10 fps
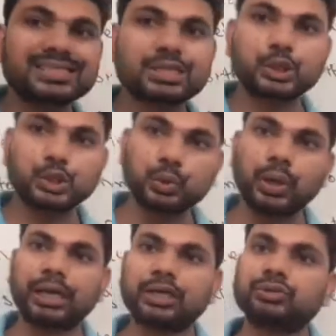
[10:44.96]
is
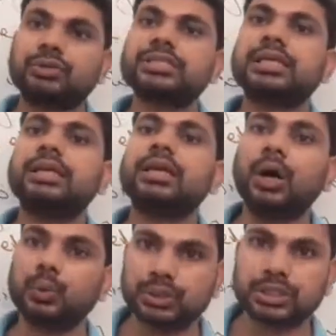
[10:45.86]
2 electrons
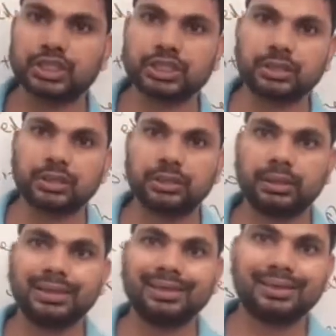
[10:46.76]
in outer
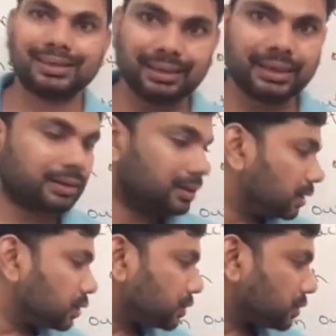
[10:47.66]
shell.
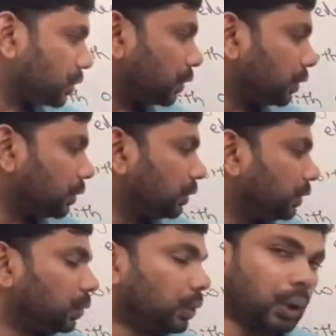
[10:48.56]
Clear?
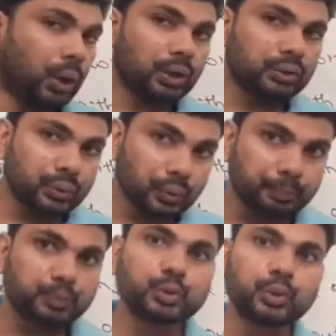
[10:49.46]
So all
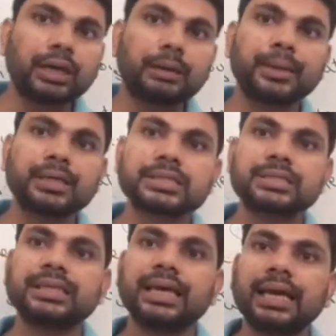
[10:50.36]
group 2
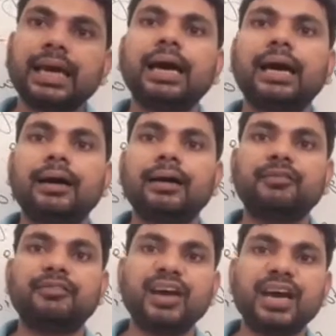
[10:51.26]
elements, they
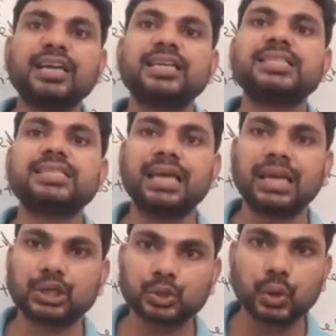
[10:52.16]
have valence
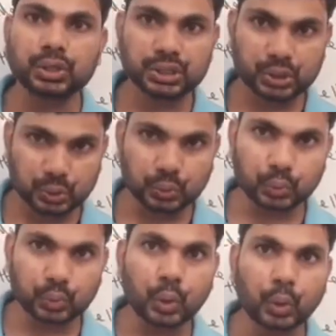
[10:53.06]
electrons
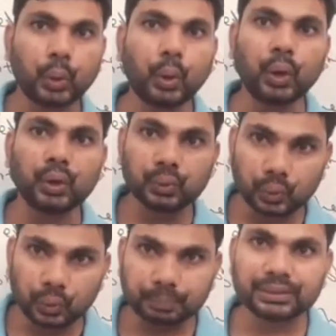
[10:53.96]
2. All
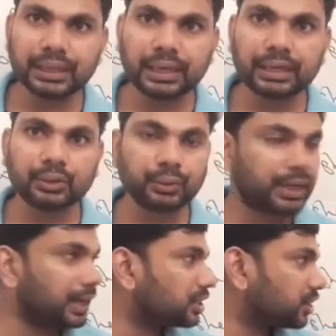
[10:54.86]
group 3, you
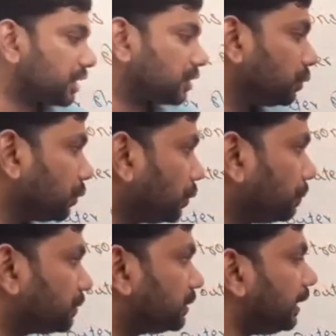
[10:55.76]
can check
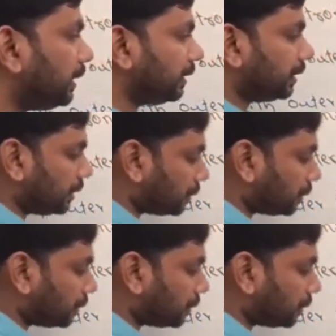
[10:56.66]
group 3.